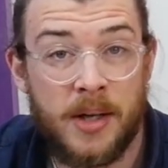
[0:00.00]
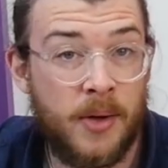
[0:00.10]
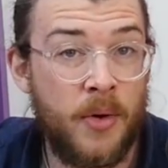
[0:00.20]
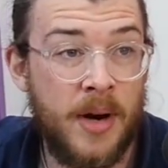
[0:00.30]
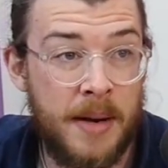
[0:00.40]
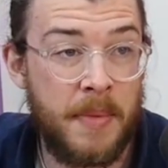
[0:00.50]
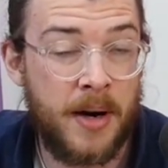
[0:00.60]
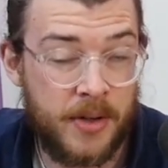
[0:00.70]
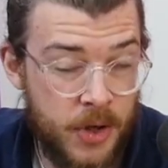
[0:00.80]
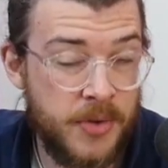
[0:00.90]
Laura and
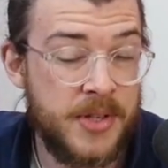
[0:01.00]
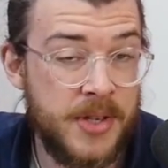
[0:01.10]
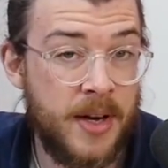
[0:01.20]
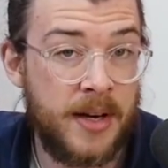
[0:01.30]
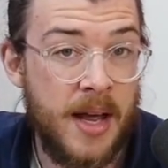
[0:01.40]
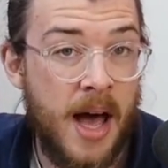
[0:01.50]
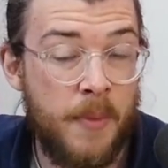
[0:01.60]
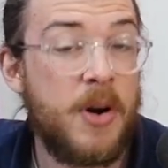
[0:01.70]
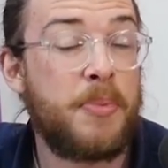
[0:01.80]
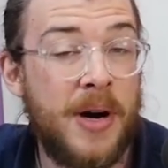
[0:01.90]
Mark, jokes aside,
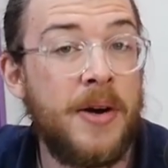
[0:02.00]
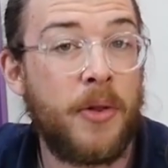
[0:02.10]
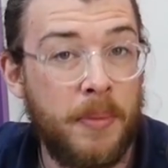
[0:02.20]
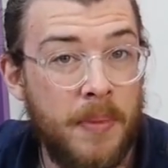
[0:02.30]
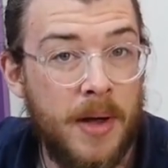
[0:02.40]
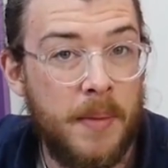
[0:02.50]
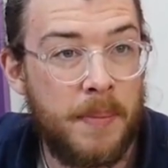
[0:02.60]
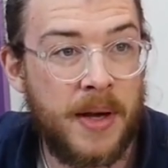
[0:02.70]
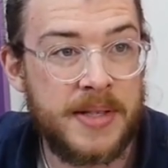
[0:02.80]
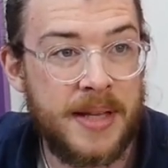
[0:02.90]
I'm very proud of them
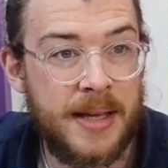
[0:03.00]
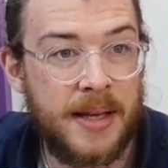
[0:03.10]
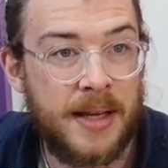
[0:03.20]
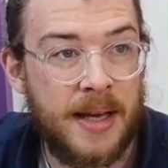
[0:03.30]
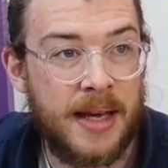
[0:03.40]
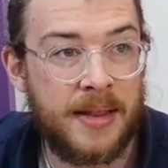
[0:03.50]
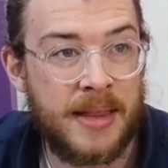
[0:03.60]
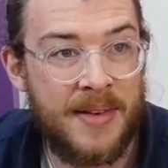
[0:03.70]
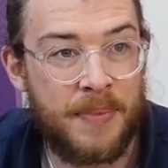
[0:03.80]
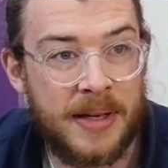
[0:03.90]
because I think
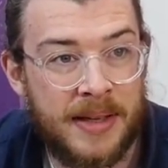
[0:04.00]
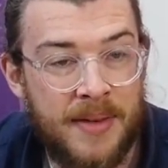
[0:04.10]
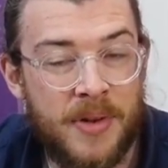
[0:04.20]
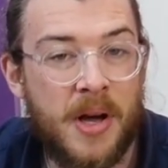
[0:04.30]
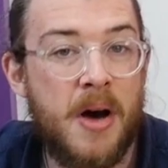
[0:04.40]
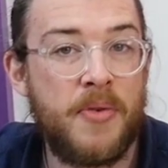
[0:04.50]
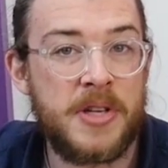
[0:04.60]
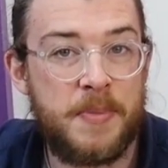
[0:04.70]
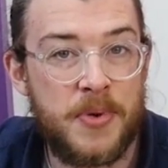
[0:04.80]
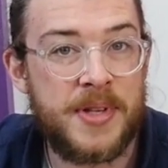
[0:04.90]
they've been given the
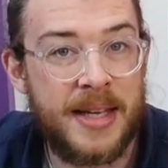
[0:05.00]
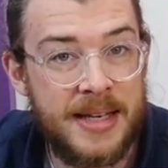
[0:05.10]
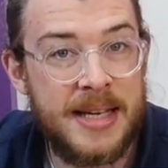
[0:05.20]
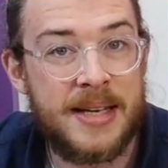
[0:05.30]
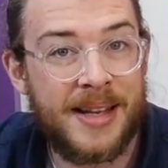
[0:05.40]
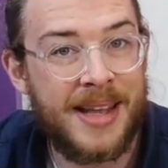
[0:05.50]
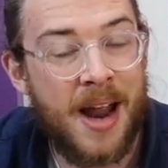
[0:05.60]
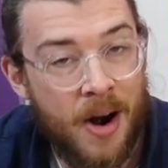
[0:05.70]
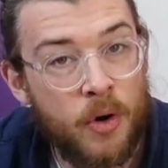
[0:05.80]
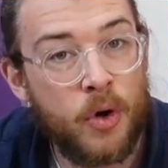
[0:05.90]
confidence boost that they need, that they
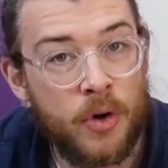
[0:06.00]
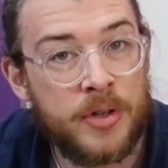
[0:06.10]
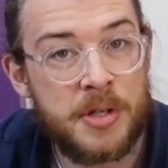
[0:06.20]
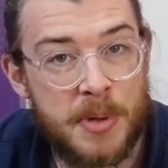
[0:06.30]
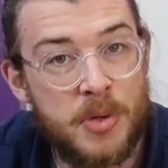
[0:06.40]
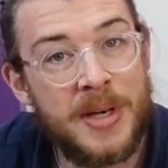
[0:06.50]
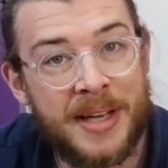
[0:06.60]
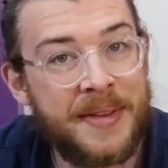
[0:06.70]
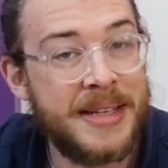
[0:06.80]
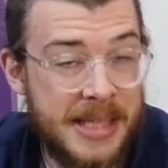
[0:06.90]
are good, especially when you
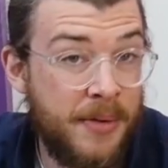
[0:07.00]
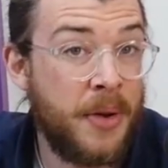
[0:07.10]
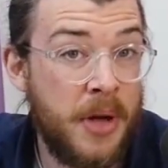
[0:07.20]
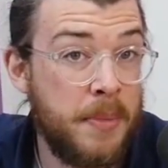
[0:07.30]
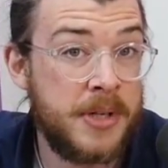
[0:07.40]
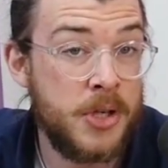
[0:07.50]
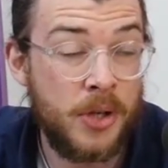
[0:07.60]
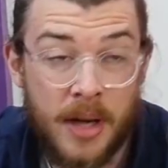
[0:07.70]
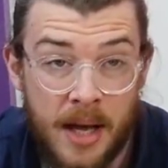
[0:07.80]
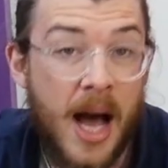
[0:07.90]
get to this level of the competition.